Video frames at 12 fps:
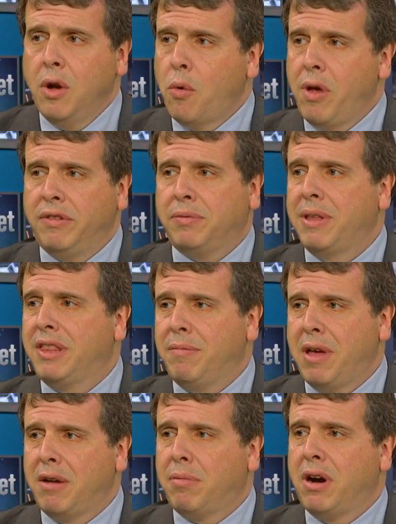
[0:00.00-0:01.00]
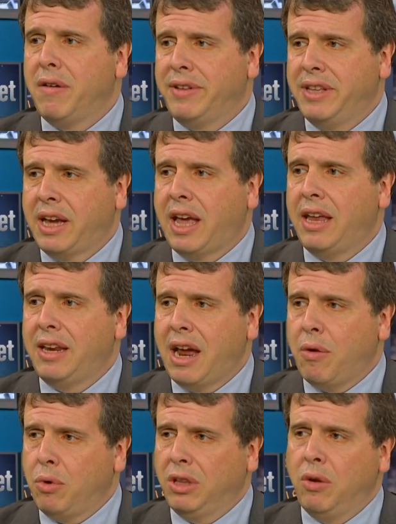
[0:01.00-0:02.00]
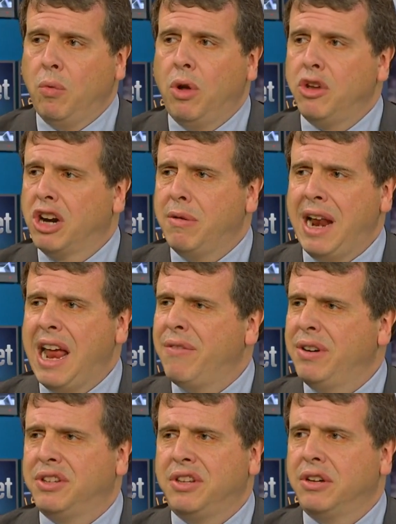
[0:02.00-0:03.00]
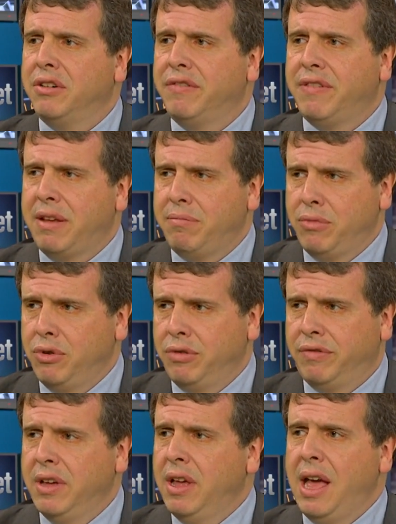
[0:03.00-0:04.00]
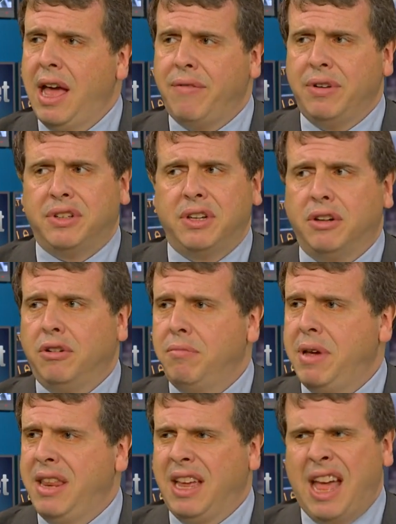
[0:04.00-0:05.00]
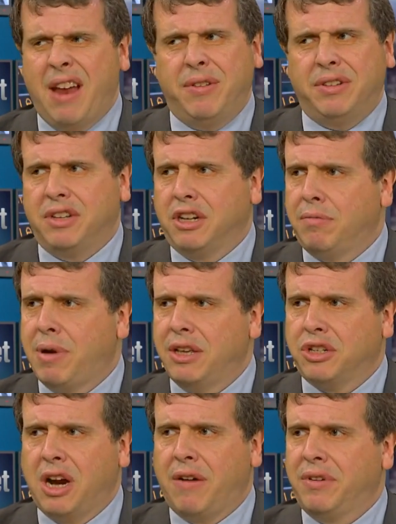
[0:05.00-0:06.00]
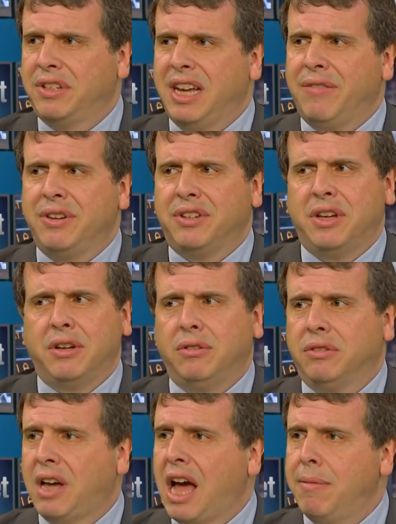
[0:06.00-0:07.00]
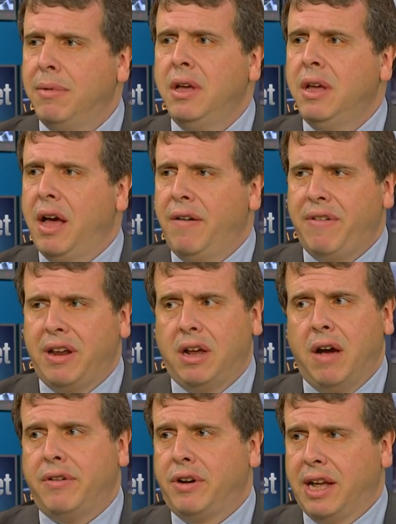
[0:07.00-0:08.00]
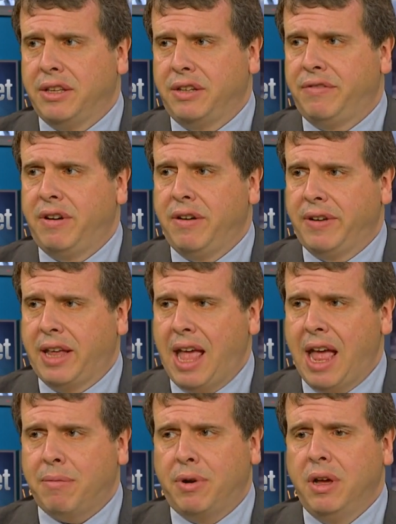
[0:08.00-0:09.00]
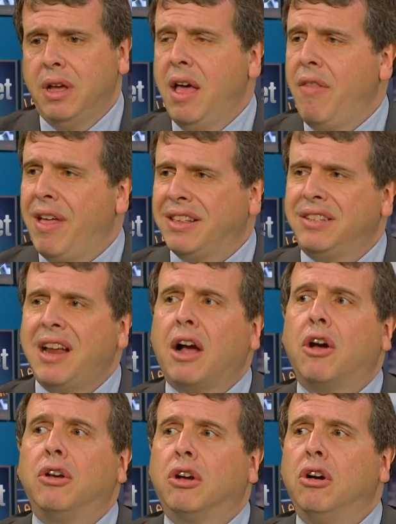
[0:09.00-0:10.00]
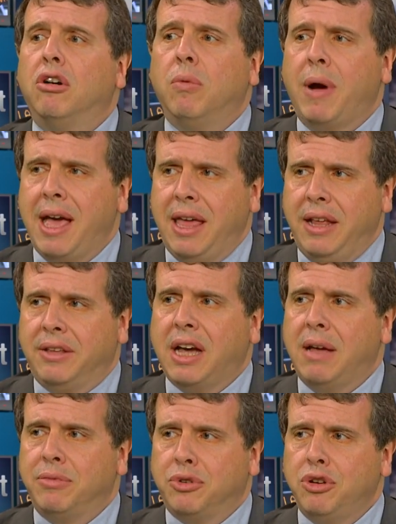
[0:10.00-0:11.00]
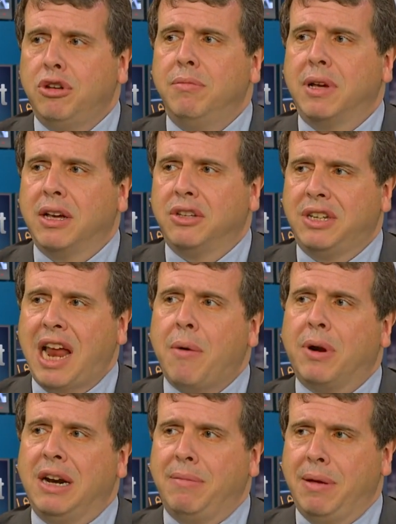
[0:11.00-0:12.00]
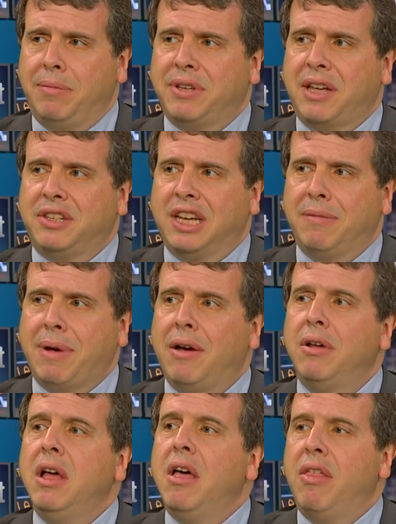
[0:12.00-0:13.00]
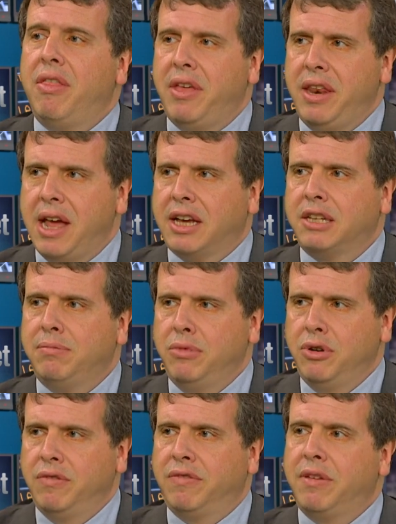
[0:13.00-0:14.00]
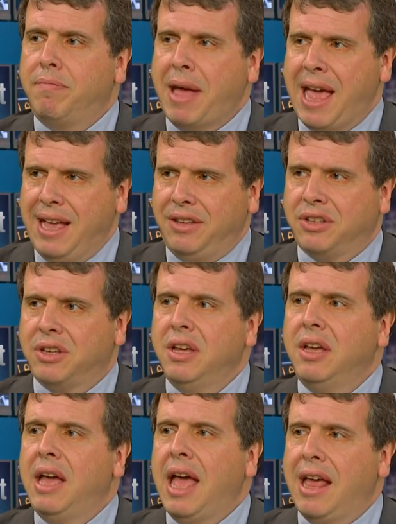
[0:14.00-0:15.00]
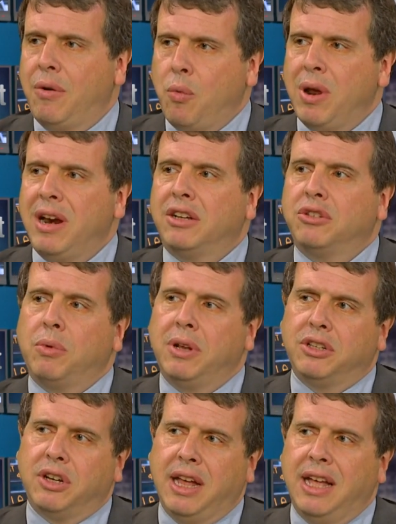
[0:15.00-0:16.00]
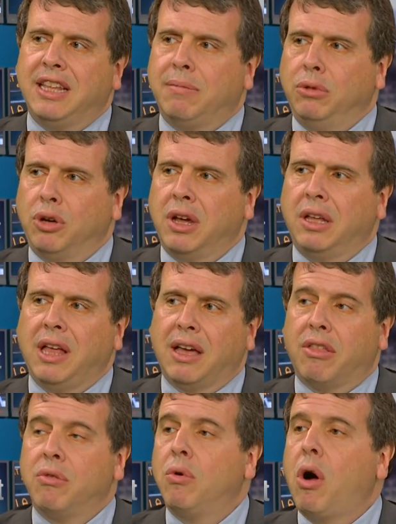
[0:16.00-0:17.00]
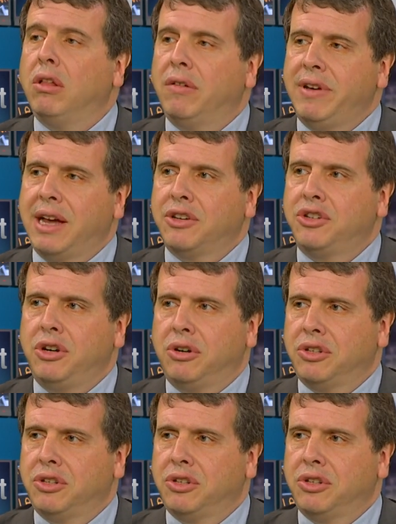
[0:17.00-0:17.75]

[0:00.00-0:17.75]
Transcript: We've spent the better part of a decade now really wondering about every single Fed move, every single meeting, every single press conference, every single time a Fed governor gets in front of a camera. That's not going to go away anytime soon, because now we're going to be obsessing about the next move, the pace, and what it's going to end up looking like through all of next year. year.